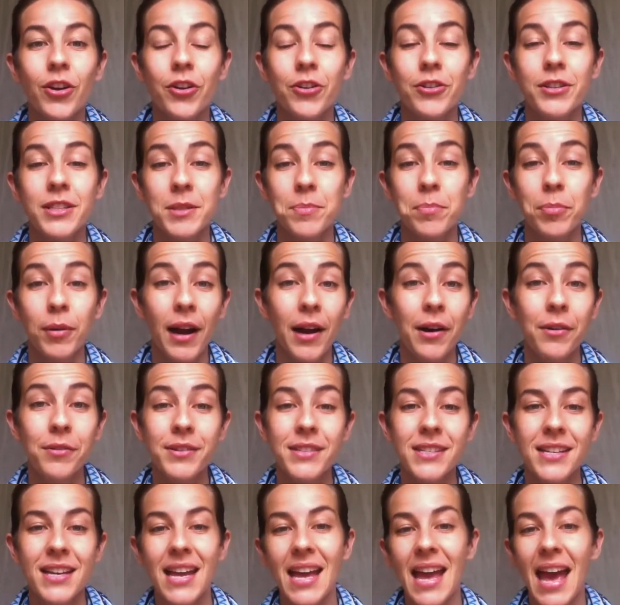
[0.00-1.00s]

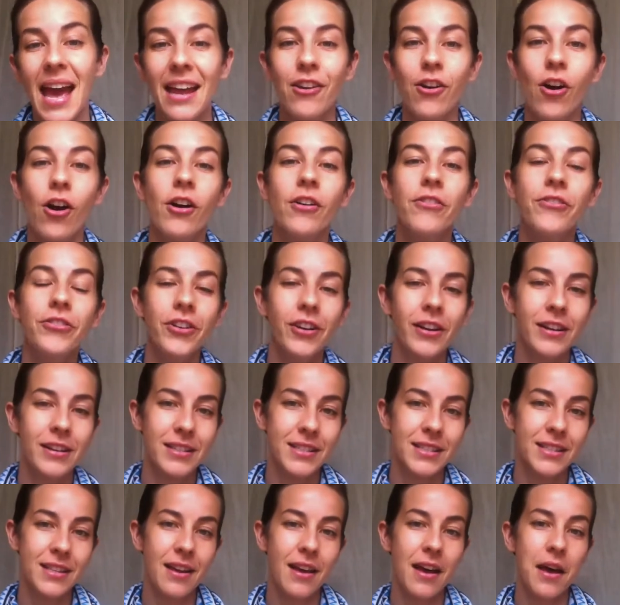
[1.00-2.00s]
sprout and offer
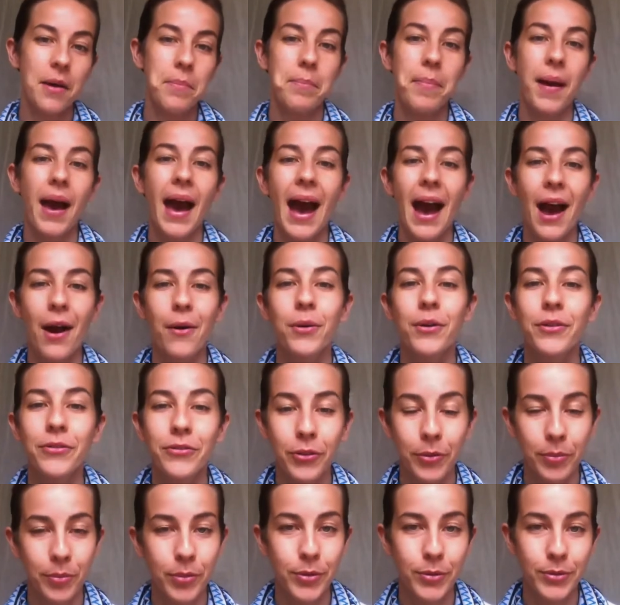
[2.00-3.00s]
us a
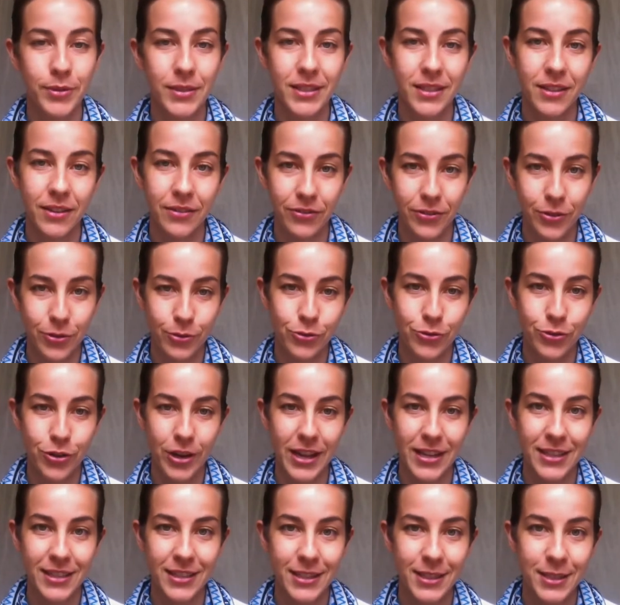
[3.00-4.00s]
powerful boost of
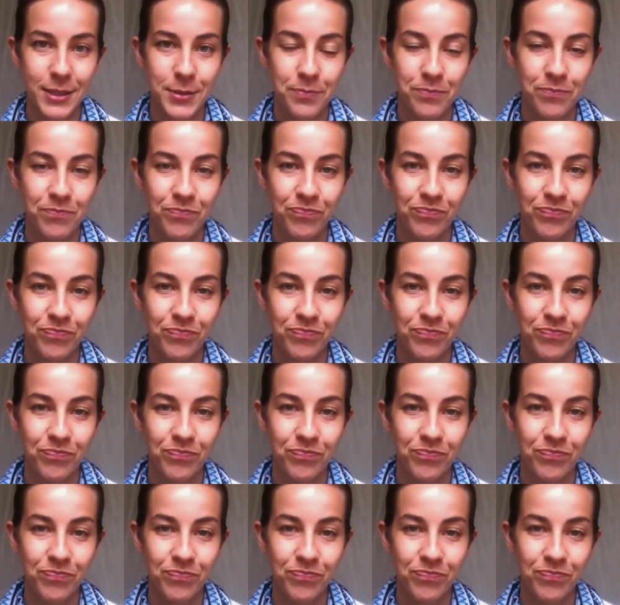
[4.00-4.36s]
nutrients.